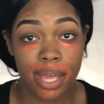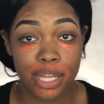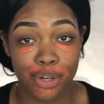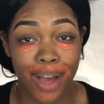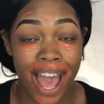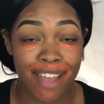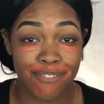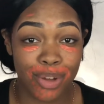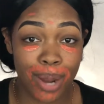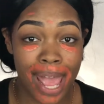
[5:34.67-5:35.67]
You know,
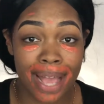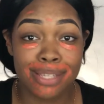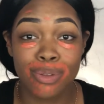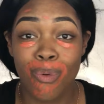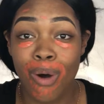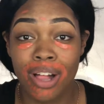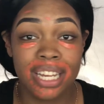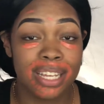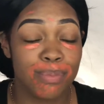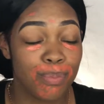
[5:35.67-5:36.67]
iPhone X
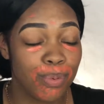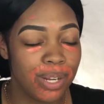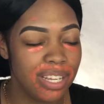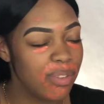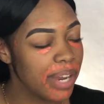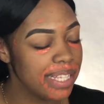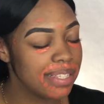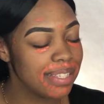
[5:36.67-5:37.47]
quality is pretty great.